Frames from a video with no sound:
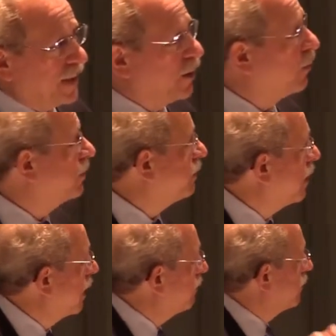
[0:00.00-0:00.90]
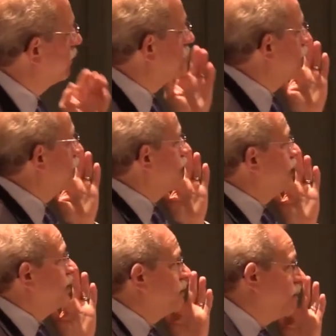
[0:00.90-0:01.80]
at that over time.
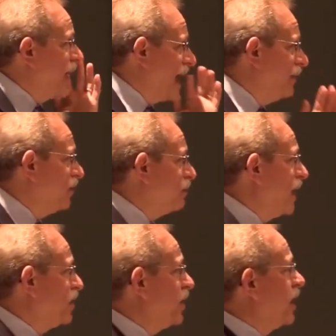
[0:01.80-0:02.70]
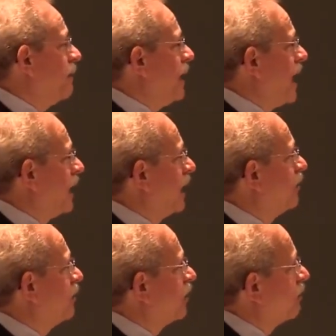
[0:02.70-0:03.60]
So we had this patient come back
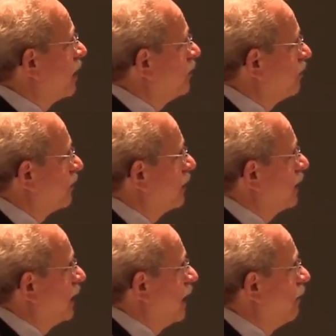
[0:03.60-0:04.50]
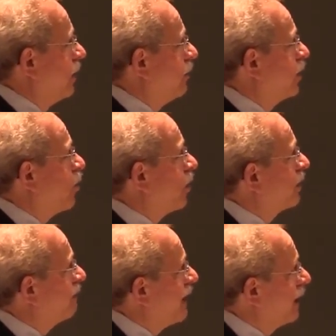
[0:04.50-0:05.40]
at 6 months, and we
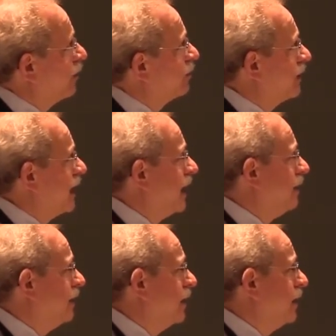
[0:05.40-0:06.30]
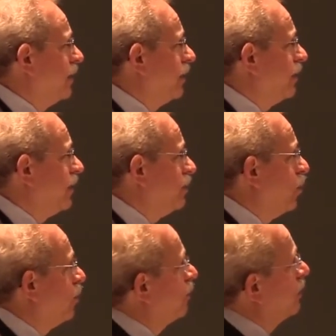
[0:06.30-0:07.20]
recorded the values again. We
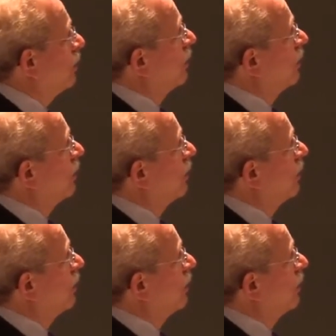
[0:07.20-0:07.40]
removed